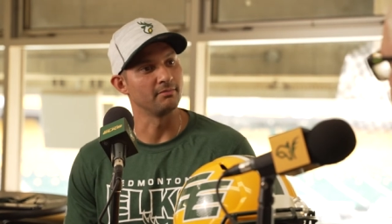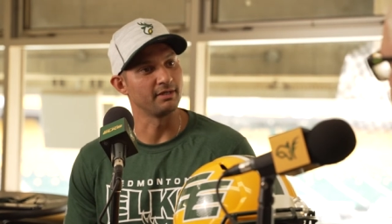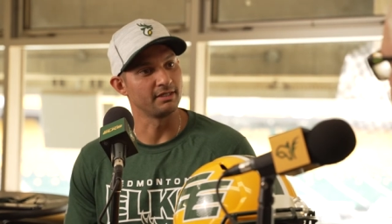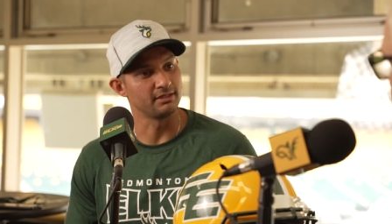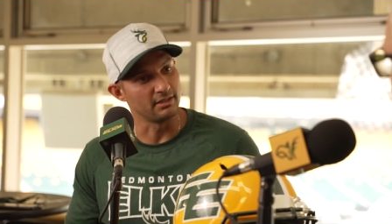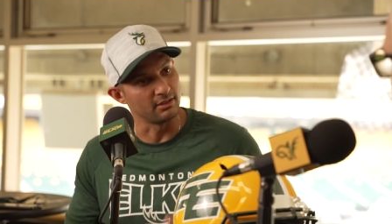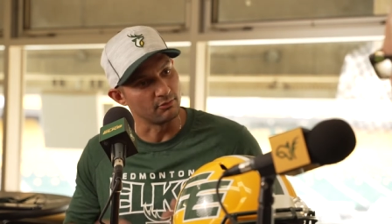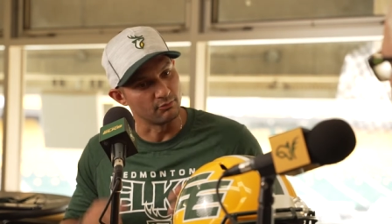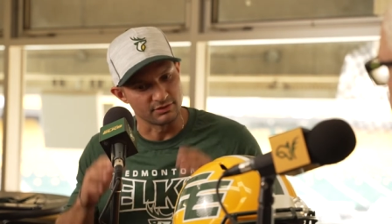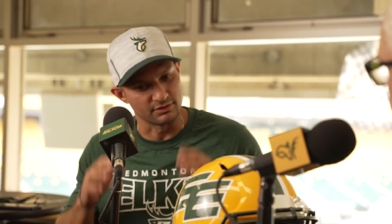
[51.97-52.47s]
My
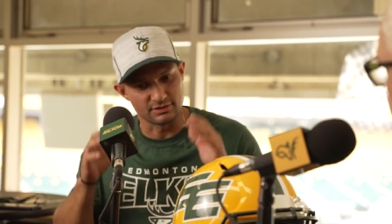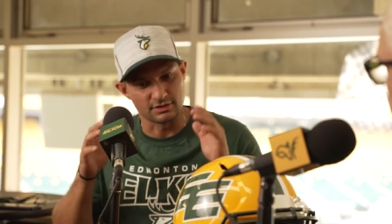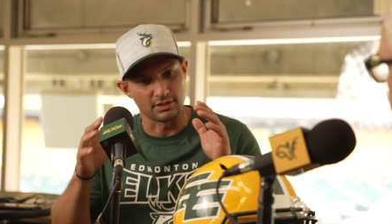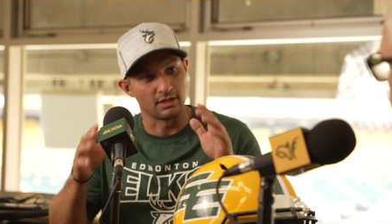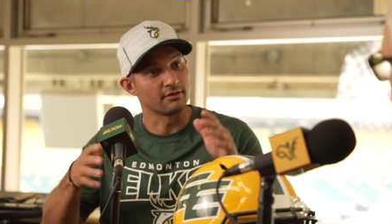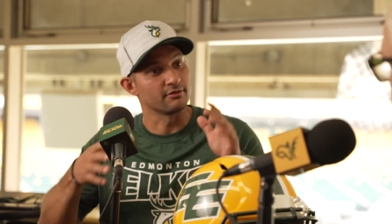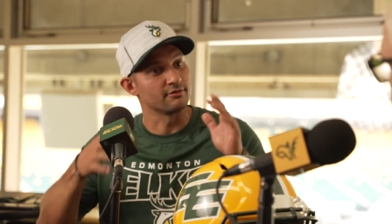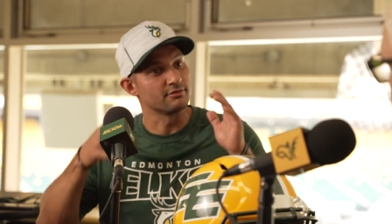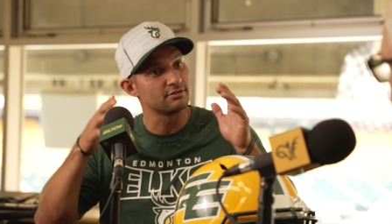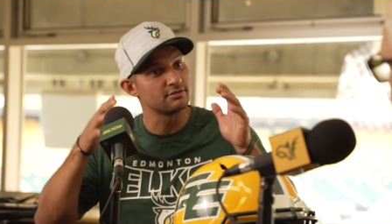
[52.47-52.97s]
thing was
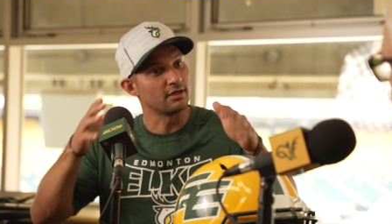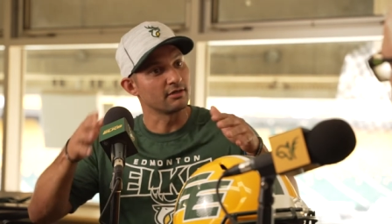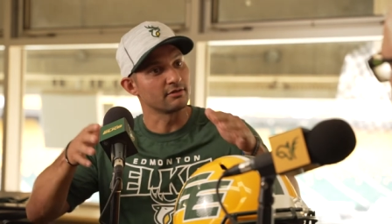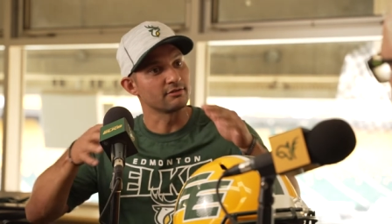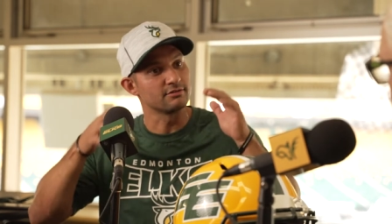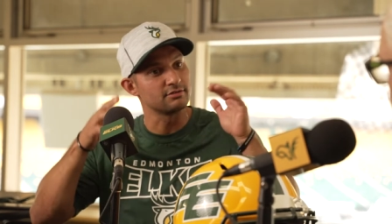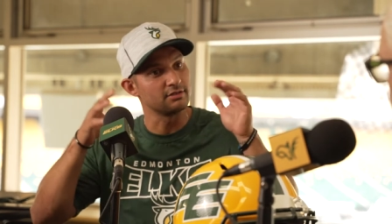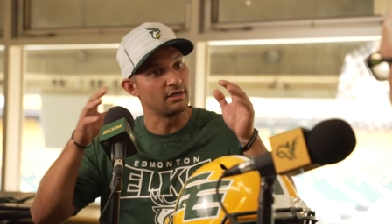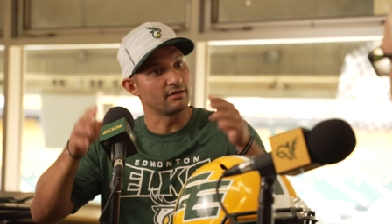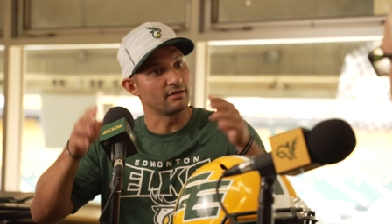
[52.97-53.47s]
soccer,
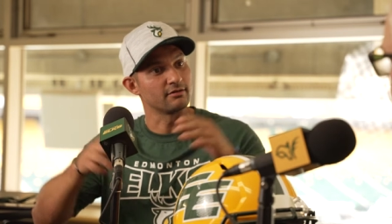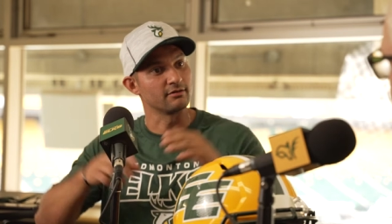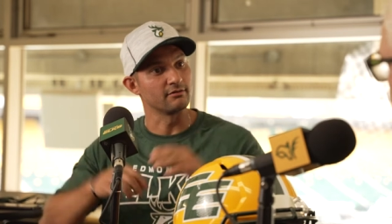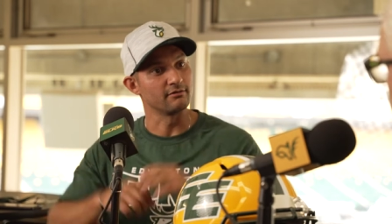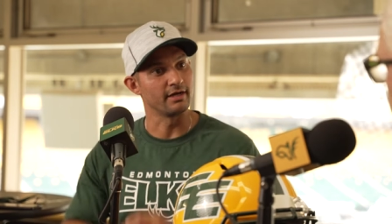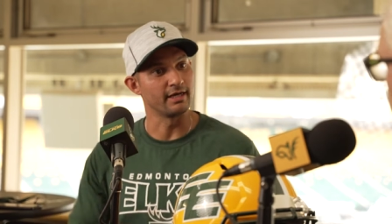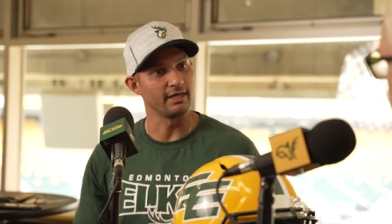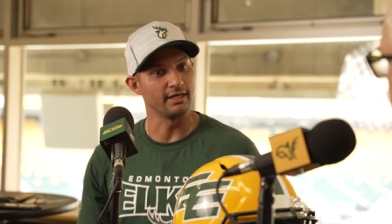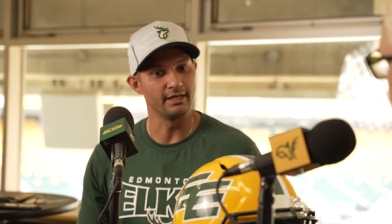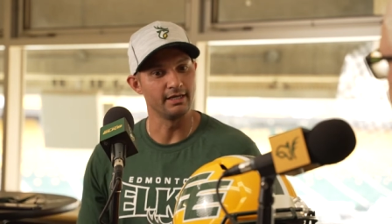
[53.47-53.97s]

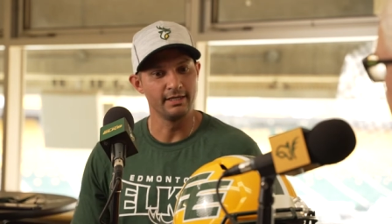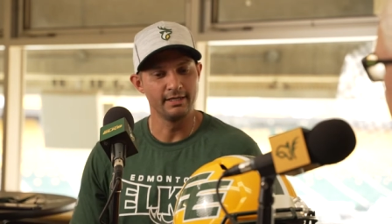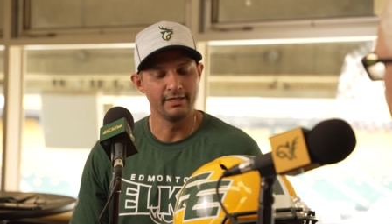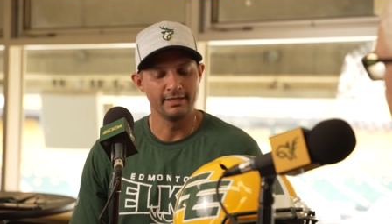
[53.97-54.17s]
right?